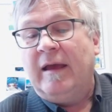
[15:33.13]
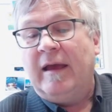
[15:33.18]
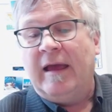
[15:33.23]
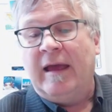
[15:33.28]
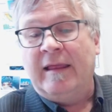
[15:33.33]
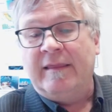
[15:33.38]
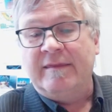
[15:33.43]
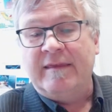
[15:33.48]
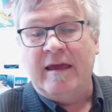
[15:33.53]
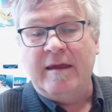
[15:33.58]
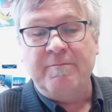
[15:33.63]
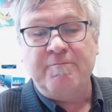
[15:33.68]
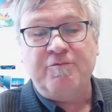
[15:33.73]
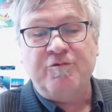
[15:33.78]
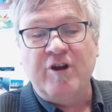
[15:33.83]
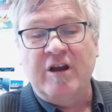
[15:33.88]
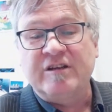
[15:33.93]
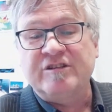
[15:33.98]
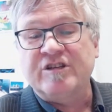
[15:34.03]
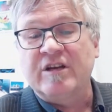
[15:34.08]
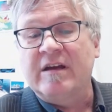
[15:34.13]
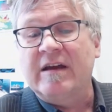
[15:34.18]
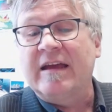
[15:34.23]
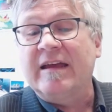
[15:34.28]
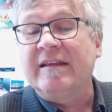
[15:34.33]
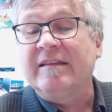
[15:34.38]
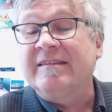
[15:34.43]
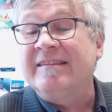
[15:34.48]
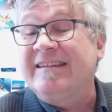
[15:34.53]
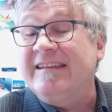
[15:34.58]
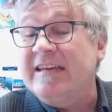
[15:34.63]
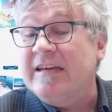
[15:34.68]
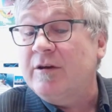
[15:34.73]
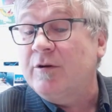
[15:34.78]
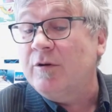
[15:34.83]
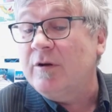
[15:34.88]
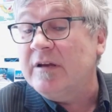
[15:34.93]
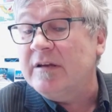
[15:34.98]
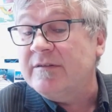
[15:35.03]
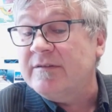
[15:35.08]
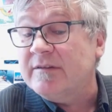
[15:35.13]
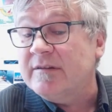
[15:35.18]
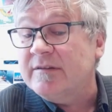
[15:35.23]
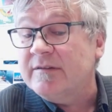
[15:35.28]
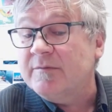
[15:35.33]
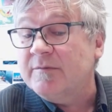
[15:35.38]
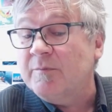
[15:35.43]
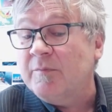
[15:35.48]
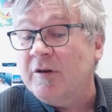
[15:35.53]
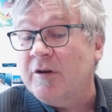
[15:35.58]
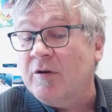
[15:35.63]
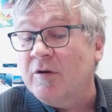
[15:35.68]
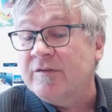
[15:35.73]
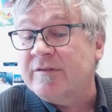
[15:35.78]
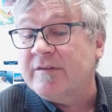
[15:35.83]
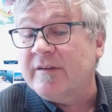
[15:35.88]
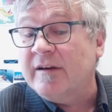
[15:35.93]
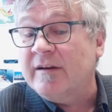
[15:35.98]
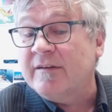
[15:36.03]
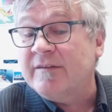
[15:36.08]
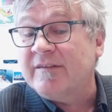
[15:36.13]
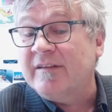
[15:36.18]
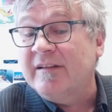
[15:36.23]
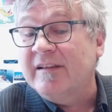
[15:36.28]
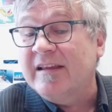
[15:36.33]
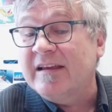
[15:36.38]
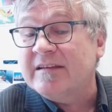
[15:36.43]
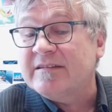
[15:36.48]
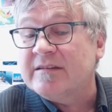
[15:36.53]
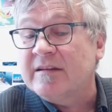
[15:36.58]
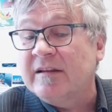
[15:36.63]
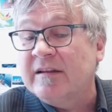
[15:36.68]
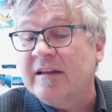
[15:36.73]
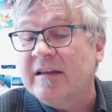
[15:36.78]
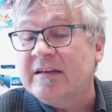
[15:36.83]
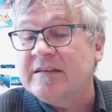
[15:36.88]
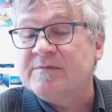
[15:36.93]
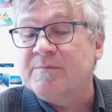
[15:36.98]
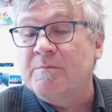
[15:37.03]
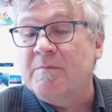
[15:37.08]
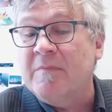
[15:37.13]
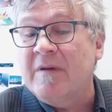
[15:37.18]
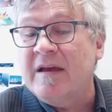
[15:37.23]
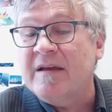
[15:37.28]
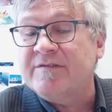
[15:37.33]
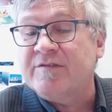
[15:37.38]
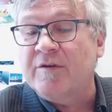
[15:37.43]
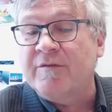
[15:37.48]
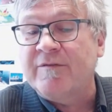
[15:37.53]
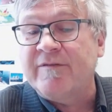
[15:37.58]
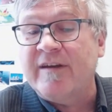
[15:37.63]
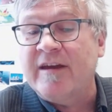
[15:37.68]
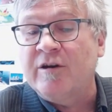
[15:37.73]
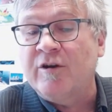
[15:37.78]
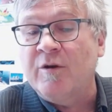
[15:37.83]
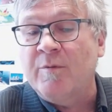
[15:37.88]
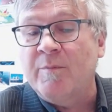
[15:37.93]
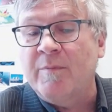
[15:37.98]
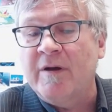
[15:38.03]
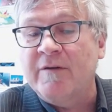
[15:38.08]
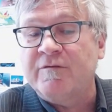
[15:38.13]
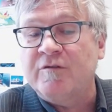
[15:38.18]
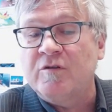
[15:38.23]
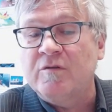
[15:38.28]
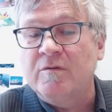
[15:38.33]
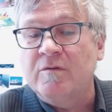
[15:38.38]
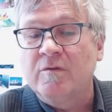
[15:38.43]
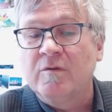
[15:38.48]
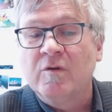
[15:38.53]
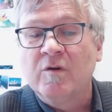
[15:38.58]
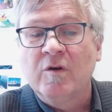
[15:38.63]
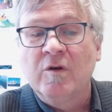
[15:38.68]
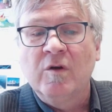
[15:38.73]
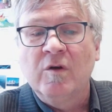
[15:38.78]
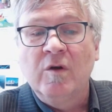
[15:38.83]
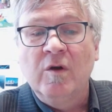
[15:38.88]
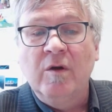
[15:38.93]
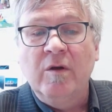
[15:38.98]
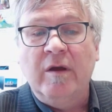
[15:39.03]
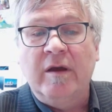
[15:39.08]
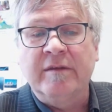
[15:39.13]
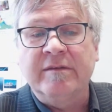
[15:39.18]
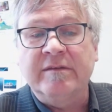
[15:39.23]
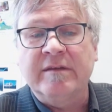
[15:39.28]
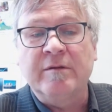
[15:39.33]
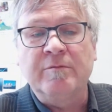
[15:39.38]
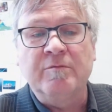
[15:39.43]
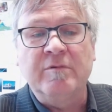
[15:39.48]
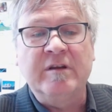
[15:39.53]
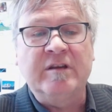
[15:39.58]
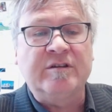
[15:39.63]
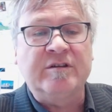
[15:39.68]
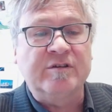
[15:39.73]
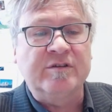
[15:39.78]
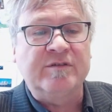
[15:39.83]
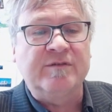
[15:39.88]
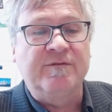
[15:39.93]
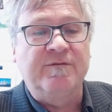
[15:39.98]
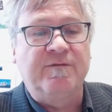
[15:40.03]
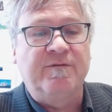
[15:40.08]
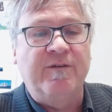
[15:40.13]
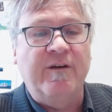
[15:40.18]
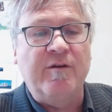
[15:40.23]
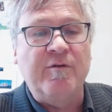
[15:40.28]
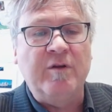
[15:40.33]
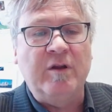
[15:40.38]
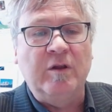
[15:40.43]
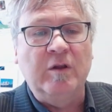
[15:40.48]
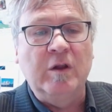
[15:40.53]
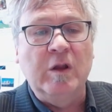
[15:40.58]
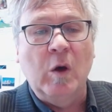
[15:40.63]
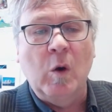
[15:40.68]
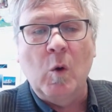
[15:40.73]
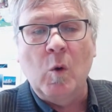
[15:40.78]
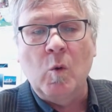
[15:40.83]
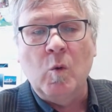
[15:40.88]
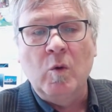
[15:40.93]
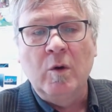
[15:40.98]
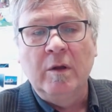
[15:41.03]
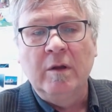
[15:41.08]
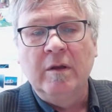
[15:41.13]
And then pressure decreases because there's less and less mass of air above you, and then reaches very low,